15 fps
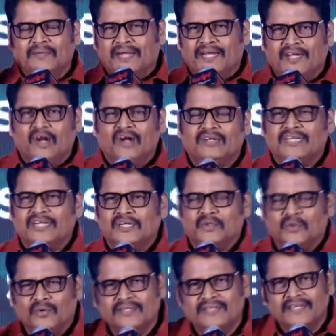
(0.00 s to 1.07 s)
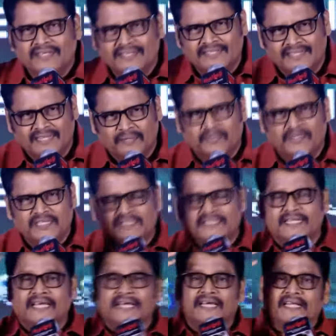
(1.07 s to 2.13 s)
my doctor told that please
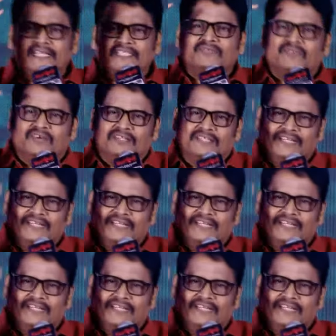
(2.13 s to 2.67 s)
take rest for